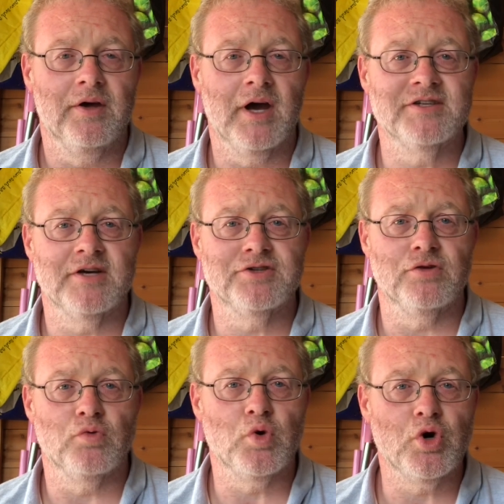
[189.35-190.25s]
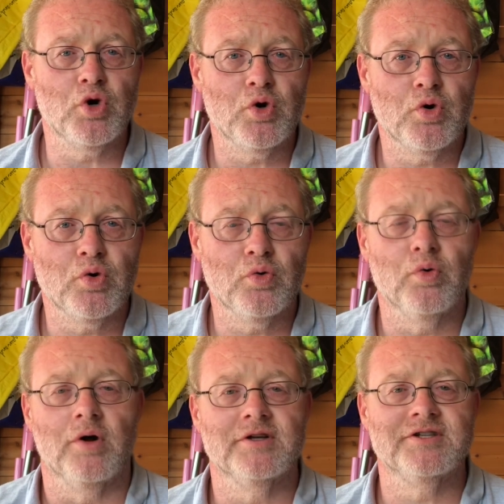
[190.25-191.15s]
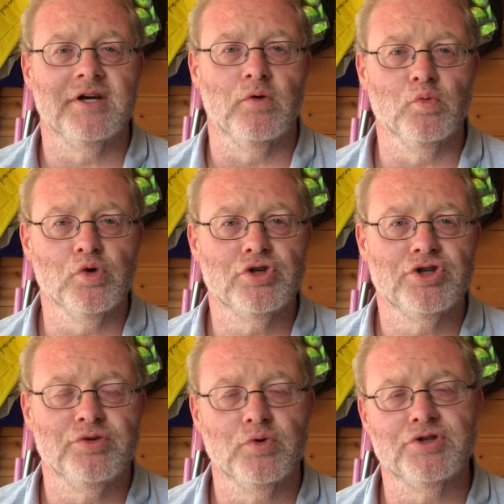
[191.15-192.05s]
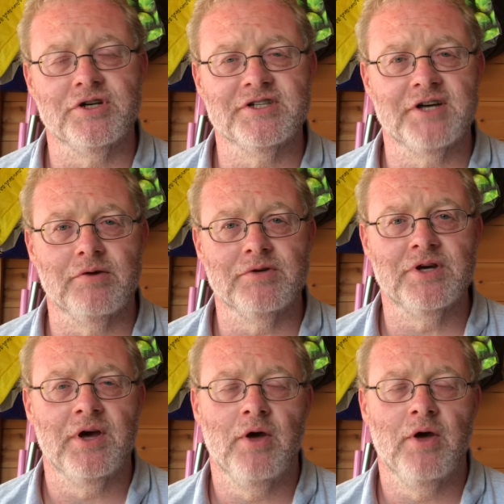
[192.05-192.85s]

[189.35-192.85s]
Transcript: It has that sort of quality, a whooshing sound,